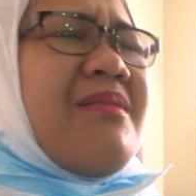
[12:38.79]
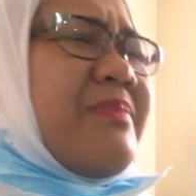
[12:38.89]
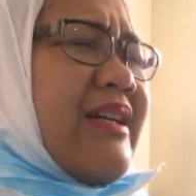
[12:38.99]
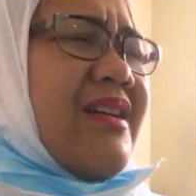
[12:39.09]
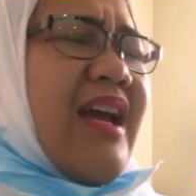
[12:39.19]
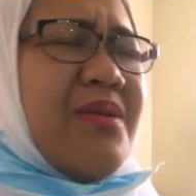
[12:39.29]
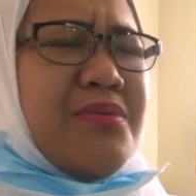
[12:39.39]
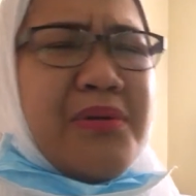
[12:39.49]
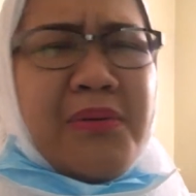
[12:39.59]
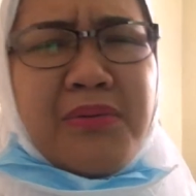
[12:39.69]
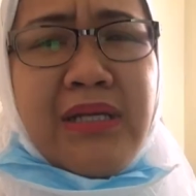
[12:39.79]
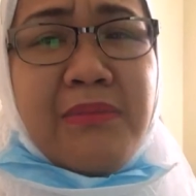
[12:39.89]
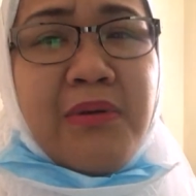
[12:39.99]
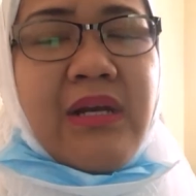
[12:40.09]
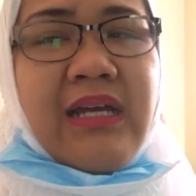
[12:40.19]
But I don't know,
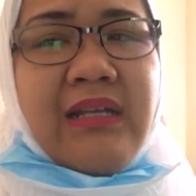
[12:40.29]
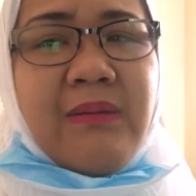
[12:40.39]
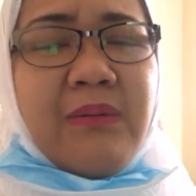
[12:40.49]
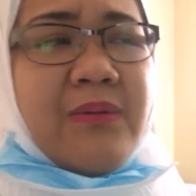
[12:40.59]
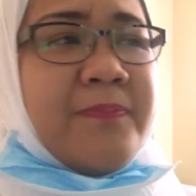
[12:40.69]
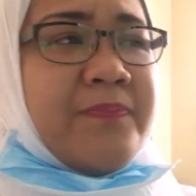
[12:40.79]
sana mawala na to.